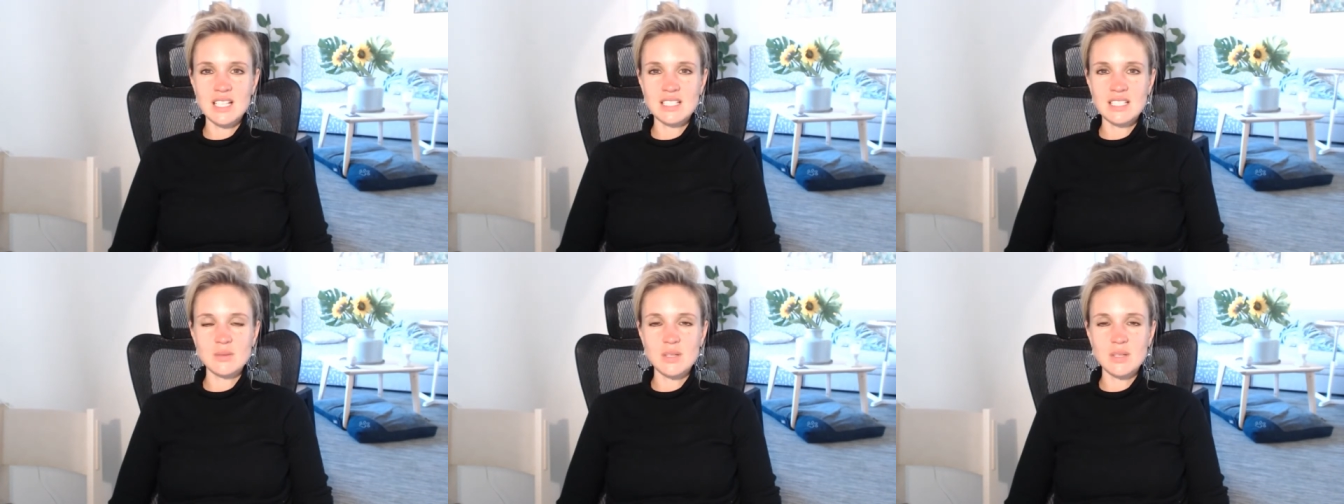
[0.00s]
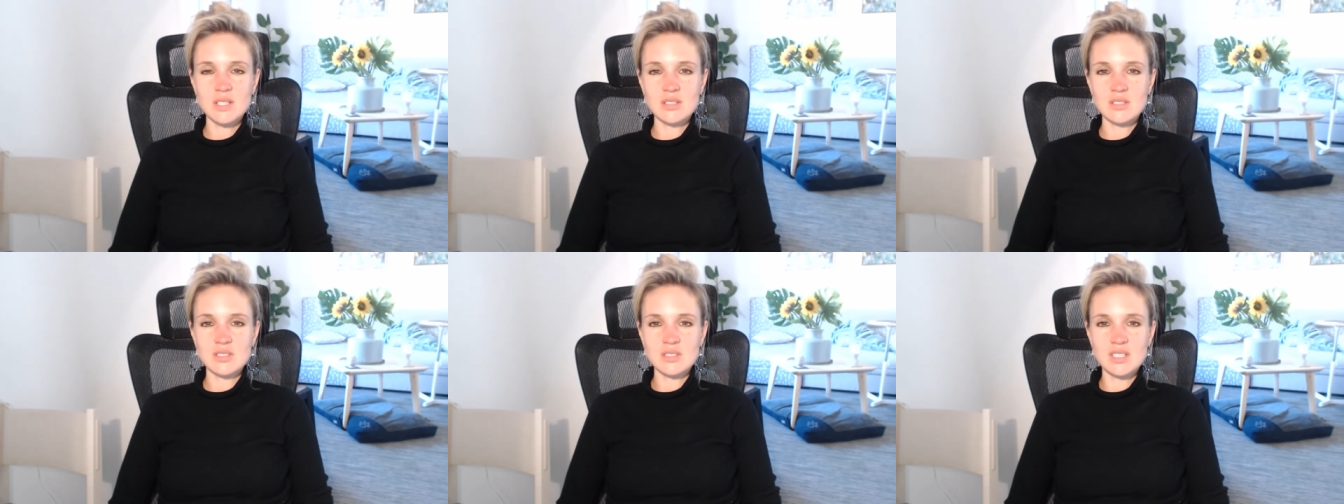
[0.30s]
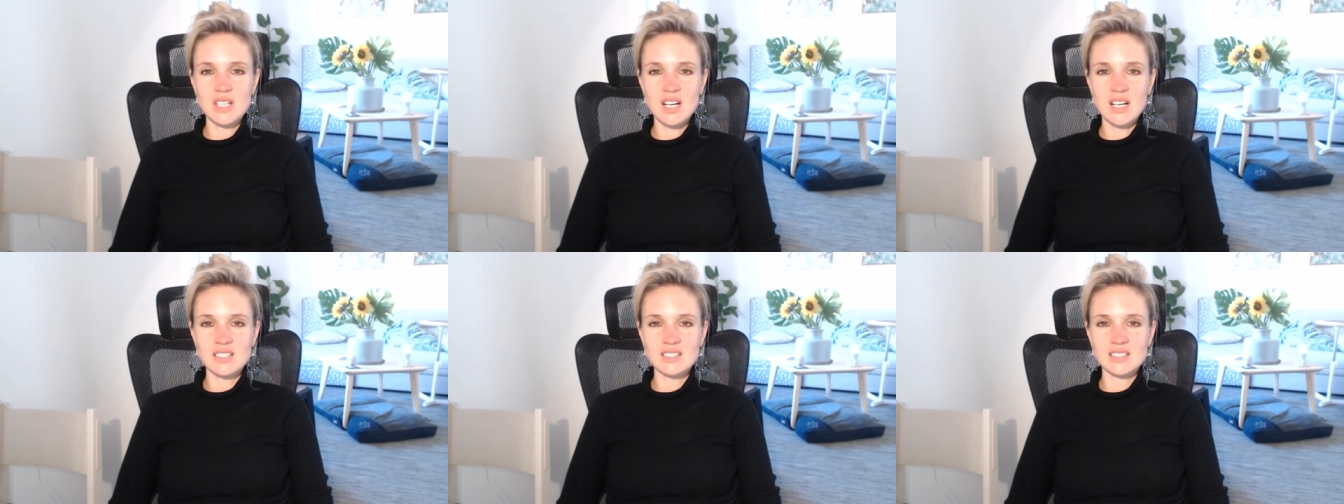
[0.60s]
And that's when you
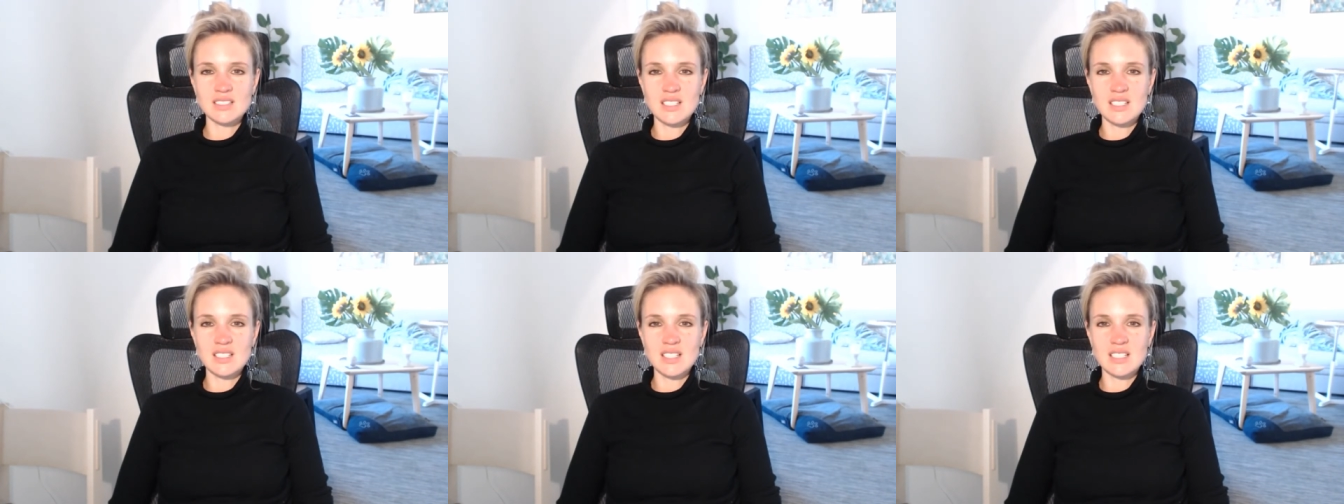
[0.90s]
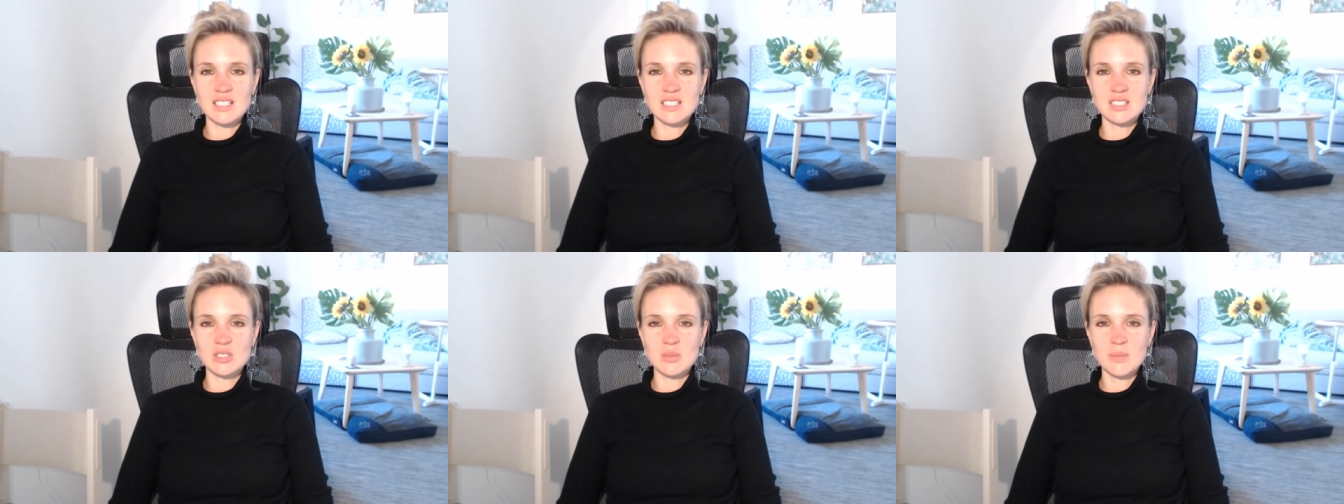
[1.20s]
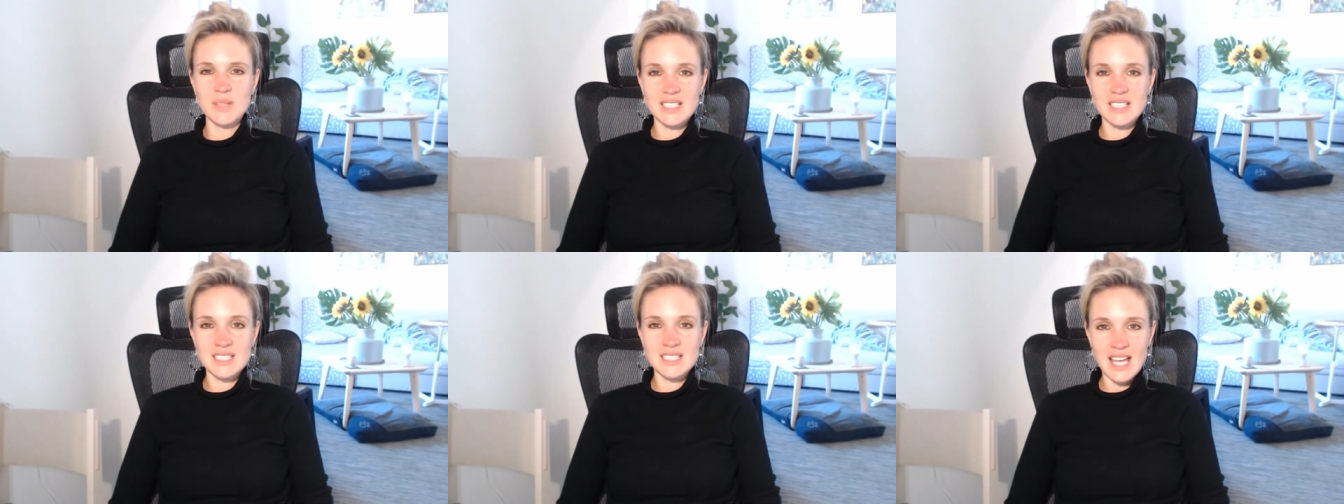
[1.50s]
do nasty things.
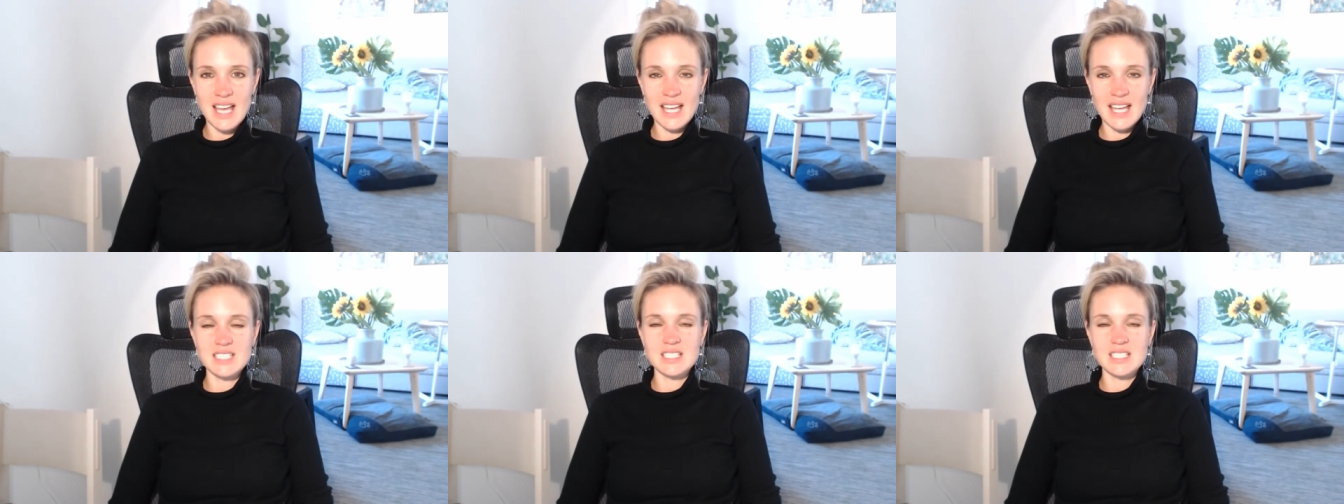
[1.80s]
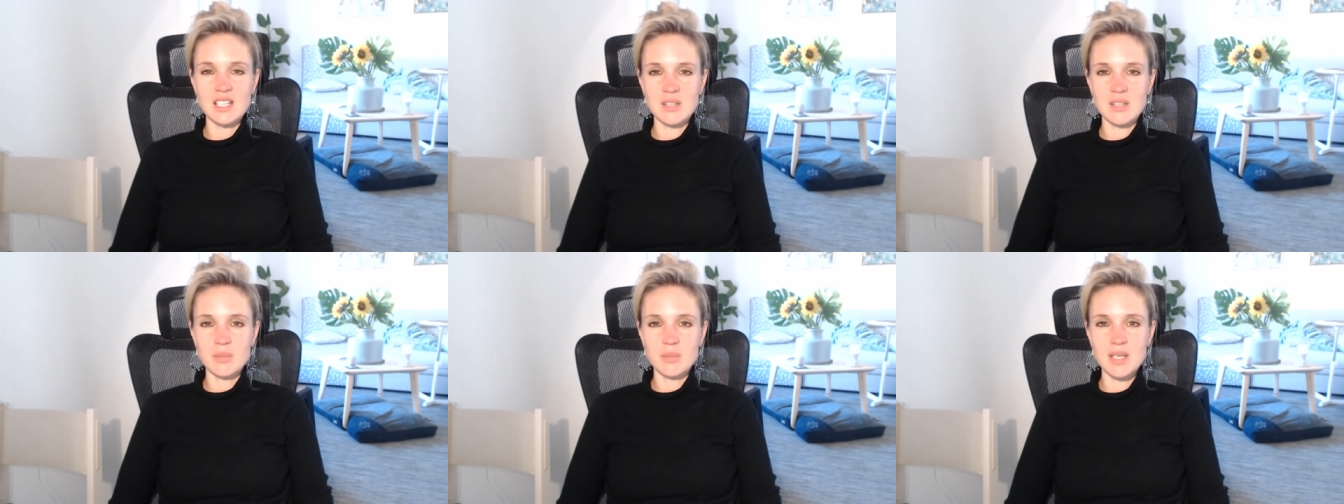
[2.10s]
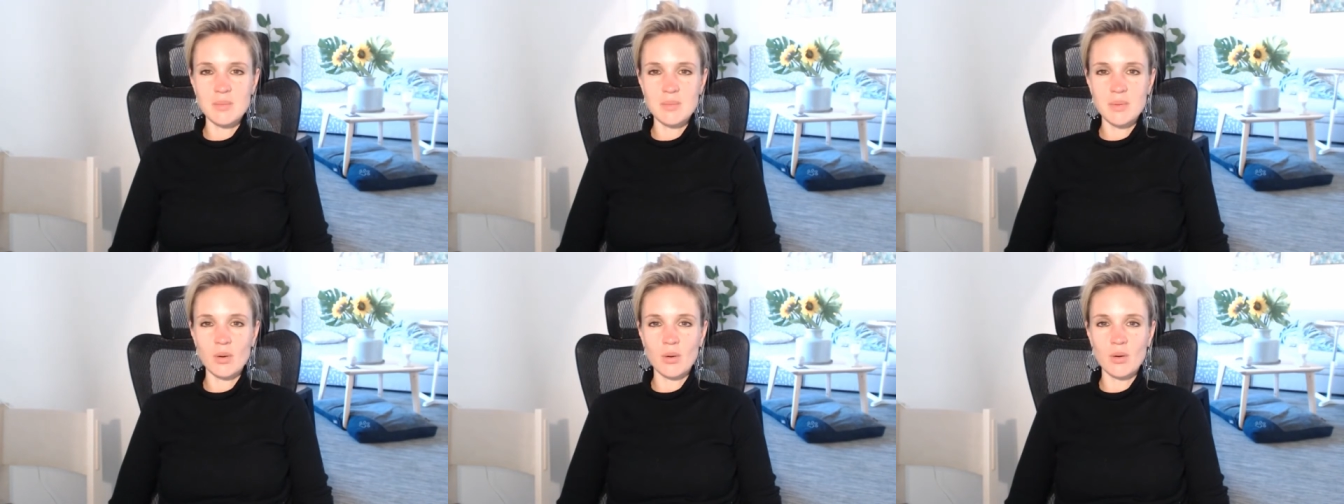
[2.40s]
You begin to hate other
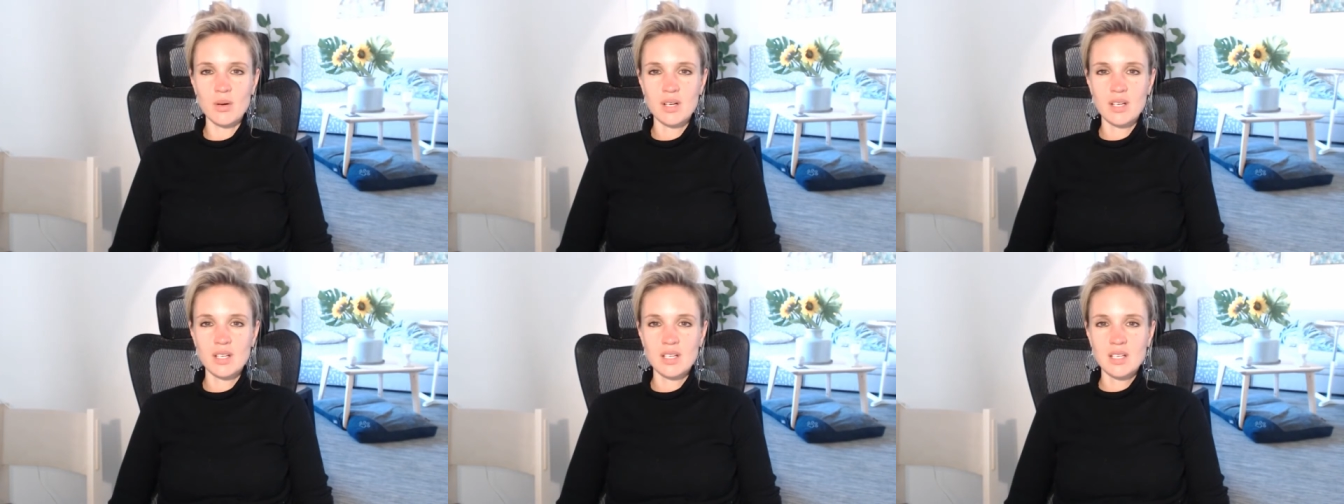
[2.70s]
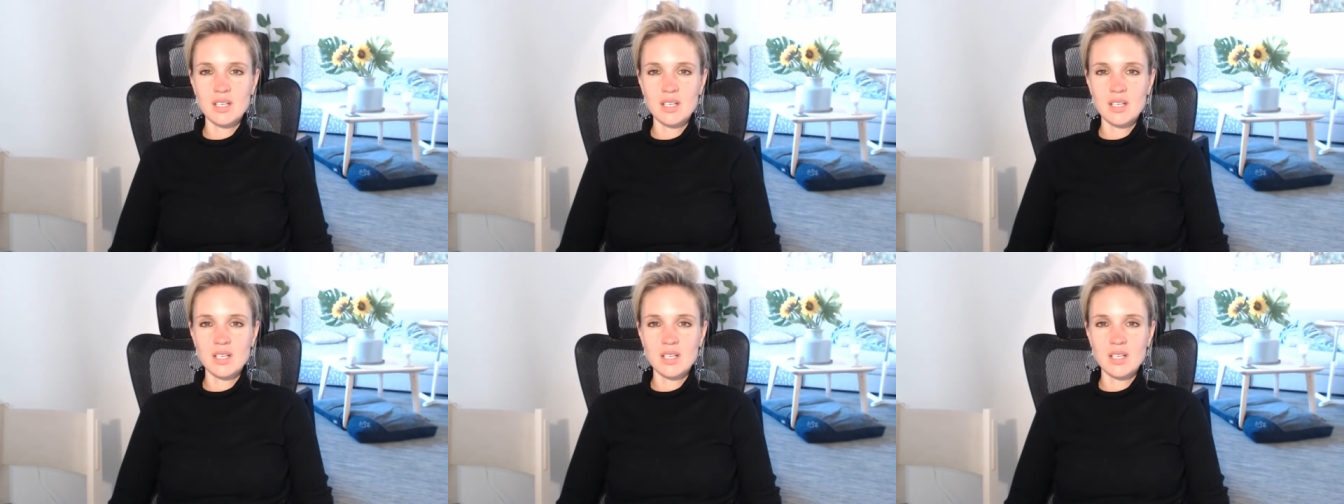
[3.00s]
people